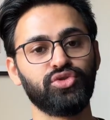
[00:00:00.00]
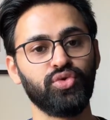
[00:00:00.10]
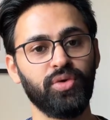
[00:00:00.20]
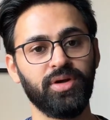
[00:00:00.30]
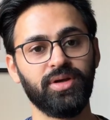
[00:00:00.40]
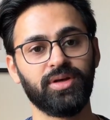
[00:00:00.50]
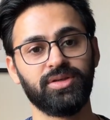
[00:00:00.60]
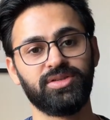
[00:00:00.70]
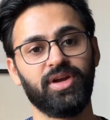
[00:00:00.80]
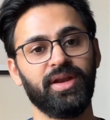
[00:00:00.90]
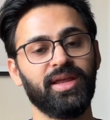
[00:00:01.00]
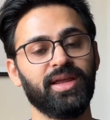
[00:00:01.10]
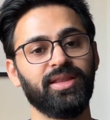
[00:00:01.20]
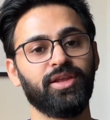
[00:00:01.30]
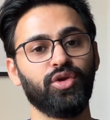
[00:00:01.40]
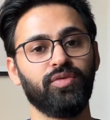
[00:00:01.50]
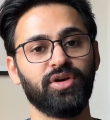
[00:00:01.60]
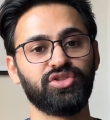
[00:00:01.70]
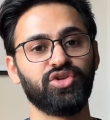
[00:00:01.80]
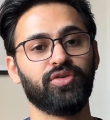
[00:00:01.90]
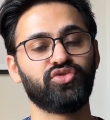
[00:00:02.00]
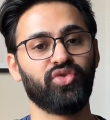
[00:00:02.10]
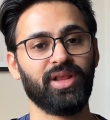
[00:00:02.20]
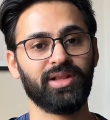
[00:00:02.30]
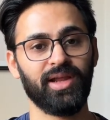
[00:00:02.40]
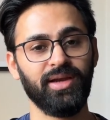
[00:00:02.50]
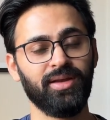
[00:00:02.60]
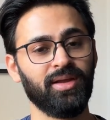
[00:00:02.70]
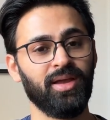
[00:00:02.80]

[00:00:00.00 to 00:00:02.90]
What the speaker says: student studying in the University of Strathclyde.